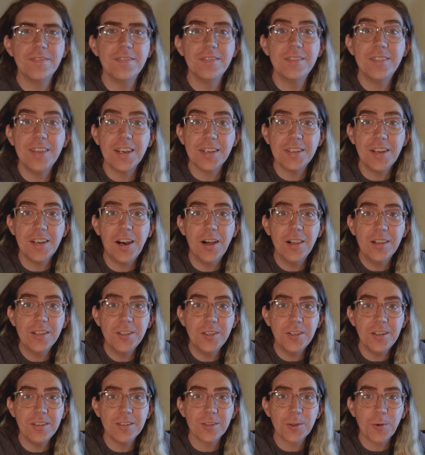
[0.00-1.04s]

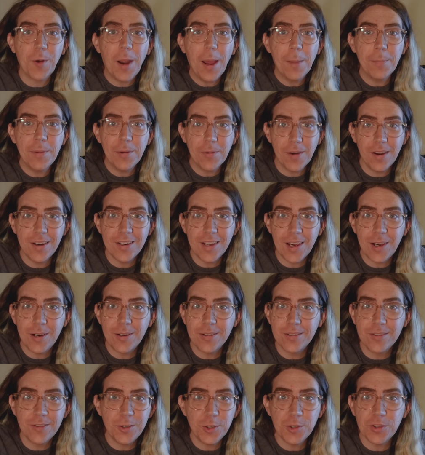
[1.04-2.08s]
Technology is crappy right
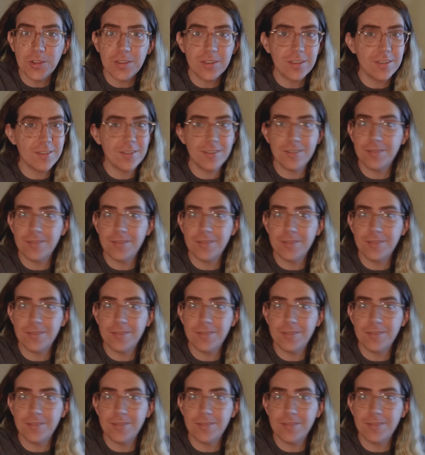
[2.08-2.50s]
now. Just